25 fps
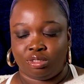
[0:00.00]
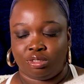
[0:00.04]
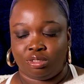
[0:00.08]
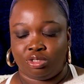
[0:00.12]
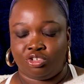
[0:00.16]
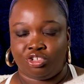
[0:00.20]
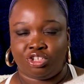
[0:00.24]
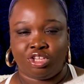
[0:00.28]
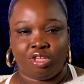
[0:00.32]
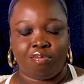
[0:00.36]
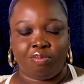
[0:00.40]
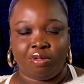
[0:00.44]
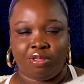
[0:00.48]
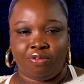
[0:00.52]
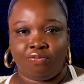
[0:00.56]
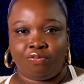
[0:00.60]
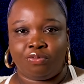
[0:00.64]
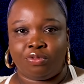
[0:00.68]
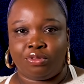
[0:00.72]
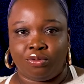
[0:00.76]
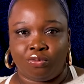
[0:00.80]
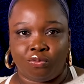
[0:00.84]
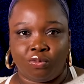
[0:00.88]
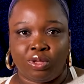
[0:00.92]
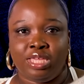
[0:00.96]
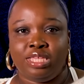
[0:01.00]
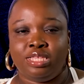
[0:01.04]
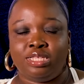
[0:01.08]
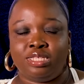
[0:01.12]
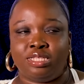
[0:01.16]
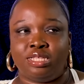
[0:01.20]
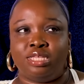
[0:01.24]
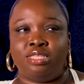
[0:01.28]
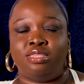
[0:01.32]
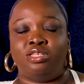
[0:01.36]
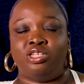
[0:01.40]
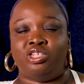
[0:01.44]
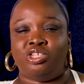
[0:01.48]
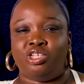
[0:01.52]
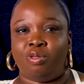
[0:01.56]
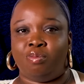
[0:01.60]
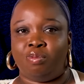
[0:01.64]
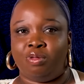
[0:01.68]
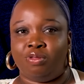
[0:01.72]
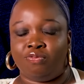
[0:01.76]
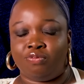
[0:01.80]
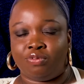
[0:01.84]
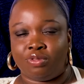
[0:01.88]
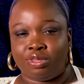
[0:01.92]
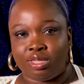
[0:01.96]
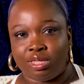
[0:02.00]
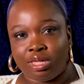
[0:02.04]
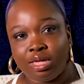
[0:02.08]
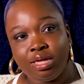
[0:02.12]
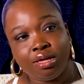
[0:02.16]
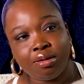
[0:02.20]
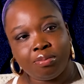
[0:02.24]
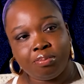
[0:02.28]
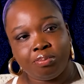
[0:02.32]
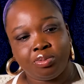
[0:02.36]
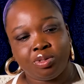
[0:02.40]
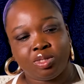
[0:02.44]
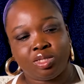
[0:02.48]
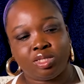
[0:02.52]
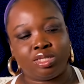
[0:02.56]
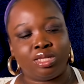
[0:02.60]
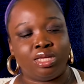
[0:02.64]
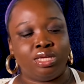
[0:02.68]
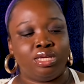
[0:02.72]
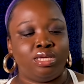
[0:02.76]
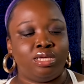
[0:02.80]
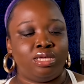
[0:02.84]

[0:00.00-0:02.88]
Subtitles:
shaping for the waist and the shaping for the hips,